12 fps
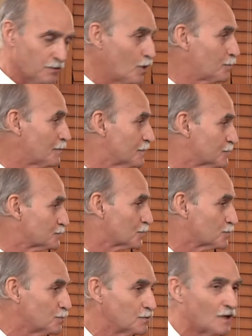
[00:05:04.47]
Global
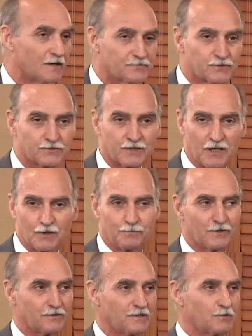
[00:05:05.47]
Institute of
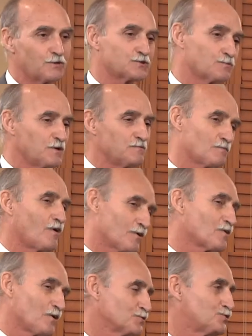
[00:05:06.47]
Sustainability, which we all
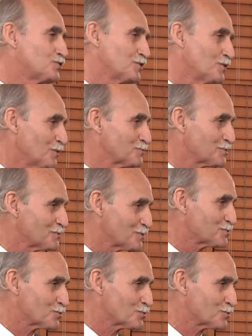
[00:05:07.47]
call GIOS as a